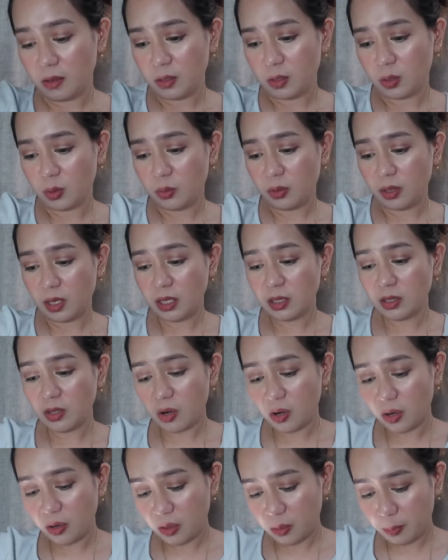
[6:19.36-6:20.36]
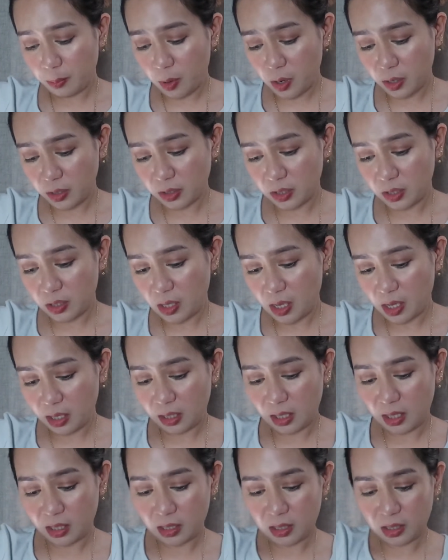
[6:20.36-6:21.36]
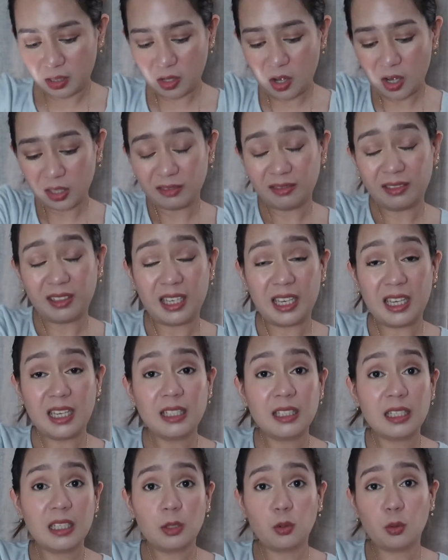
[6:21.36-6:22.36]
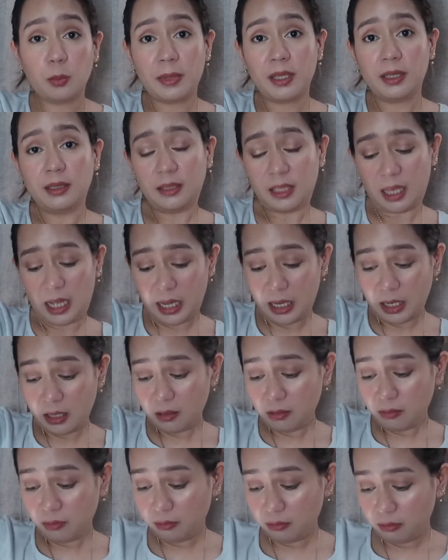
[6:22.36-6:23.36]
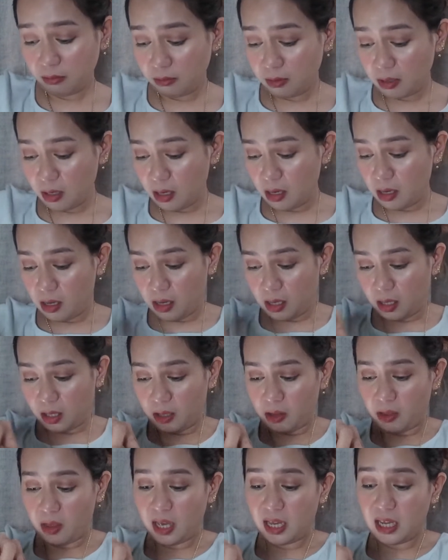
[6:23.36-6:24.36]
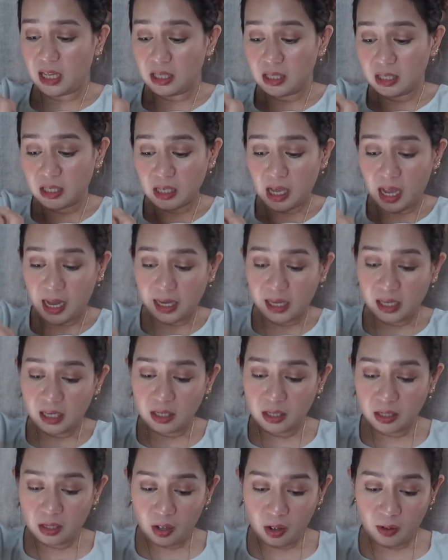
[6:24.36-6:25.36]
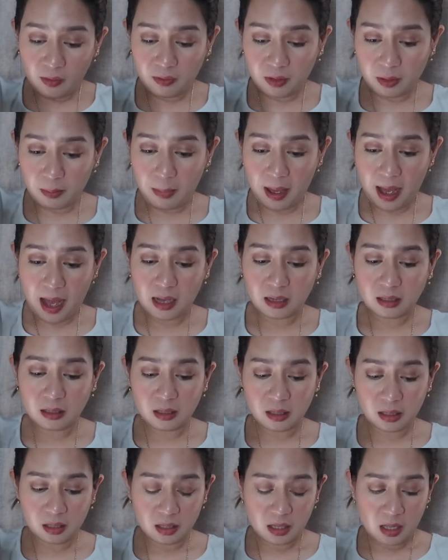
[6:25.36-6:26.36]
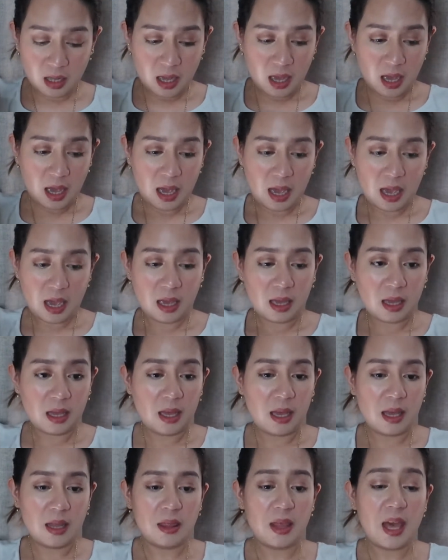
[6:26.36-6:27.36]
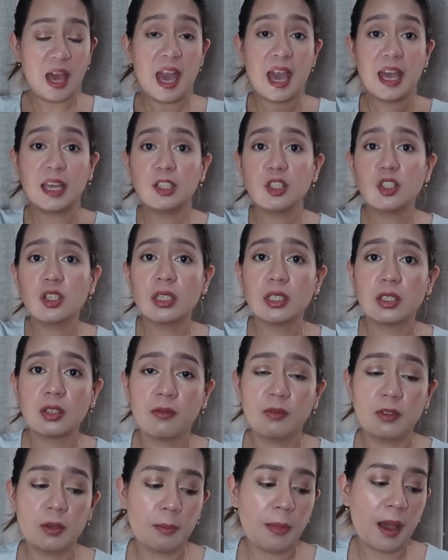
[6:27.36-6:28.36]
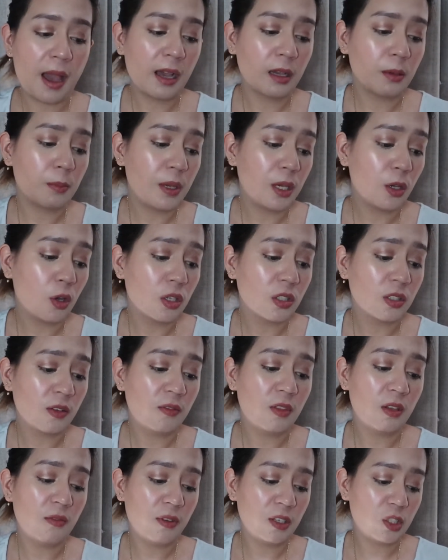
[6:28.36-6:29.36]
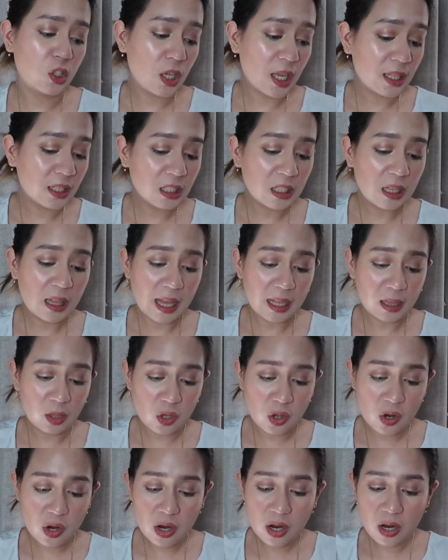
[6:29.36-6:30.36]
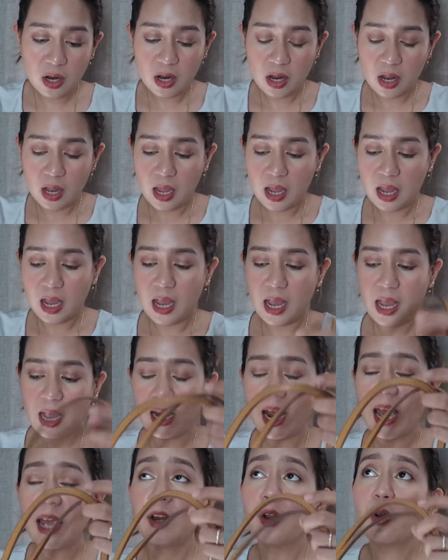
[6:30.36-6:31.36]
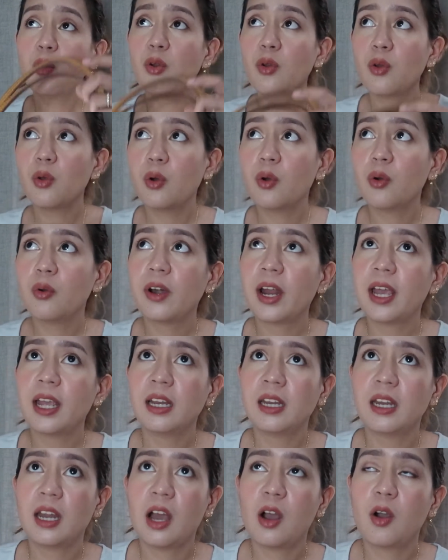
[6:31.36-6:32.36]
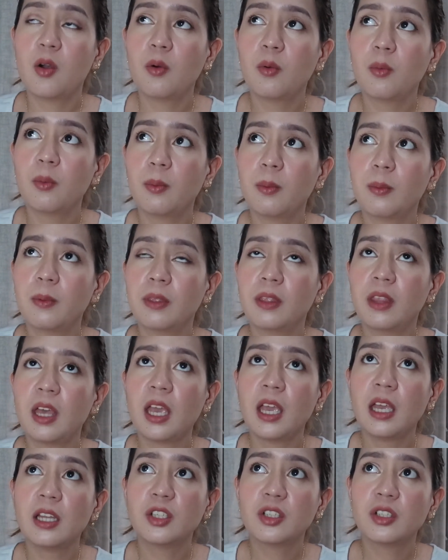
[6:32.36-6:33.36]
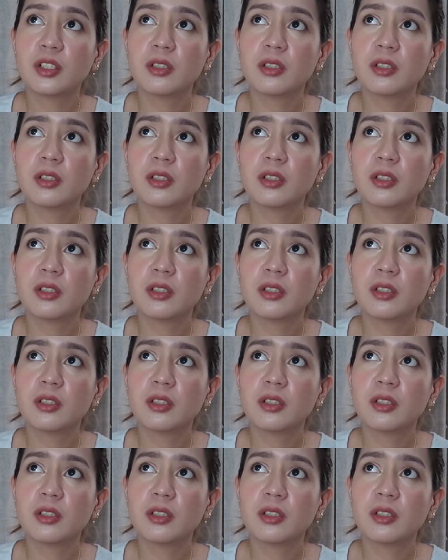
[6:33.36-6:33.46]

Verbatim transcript: So these are the parts that is not easy to maintain. The inside of the bag, the edges of the bag because of the vachetta leather. And I don't know right now, they